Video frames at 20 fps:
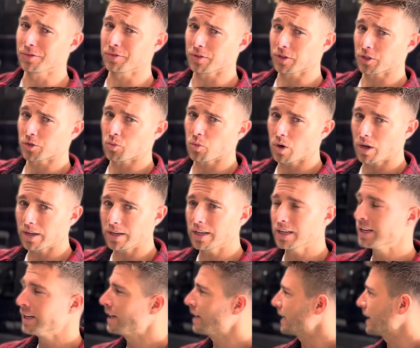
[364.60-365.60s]
first one,
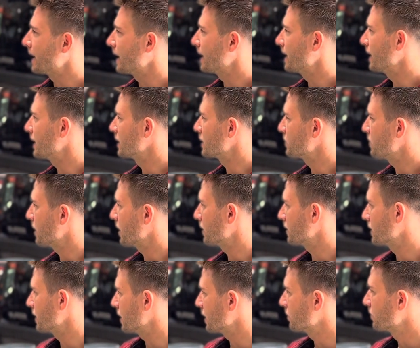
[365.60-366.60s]
and it's about
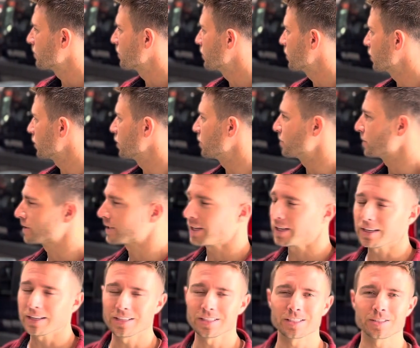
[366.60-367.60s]

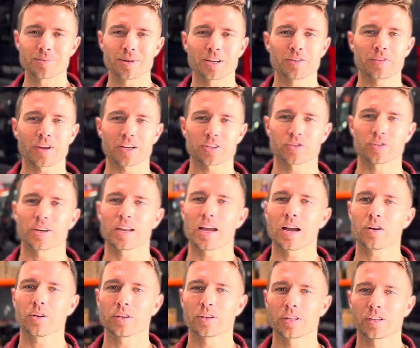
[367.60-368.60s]
30% into manufacturing
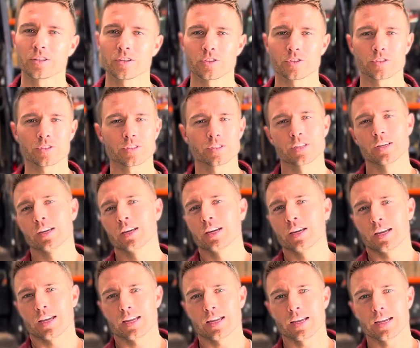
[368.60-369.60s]
now, and there's
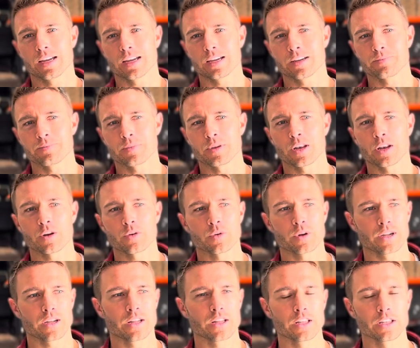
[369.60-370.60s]

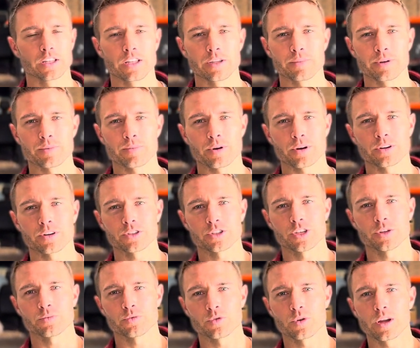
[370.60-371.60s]
a limited
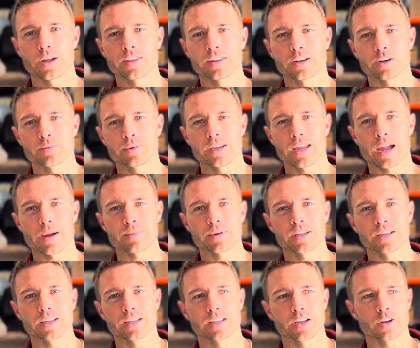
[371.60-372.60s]
partnership run that'll be
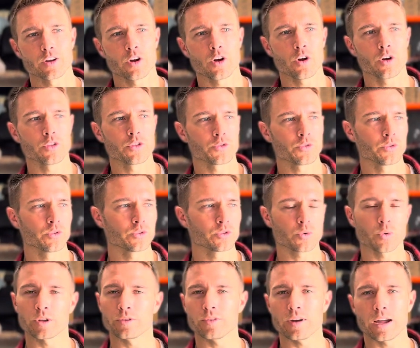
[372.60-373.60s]
happening all through
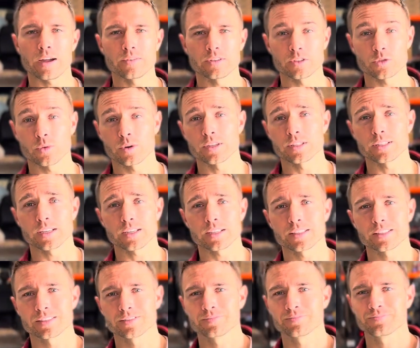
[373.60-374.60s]
25 and
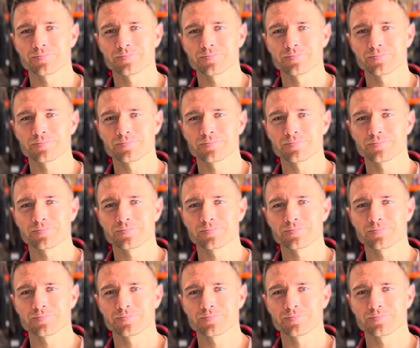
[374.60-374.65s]
26.